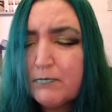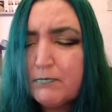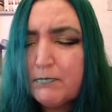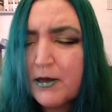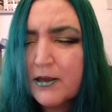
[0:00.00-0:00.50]

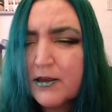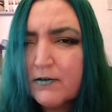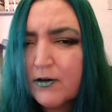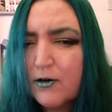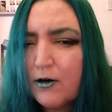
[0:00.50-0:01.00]
beast of a
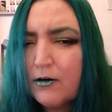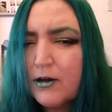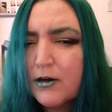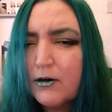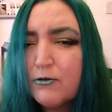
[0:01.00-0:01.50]
collie
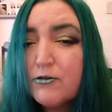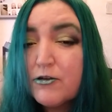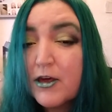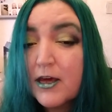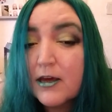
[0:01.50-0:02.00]
called
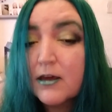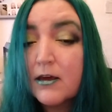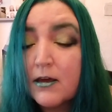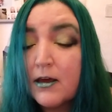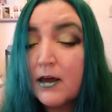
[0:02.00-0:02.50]
Jake,
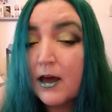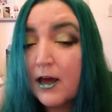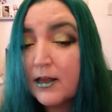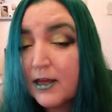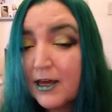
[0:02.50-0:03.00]
and
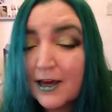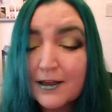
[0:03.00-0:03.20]
he has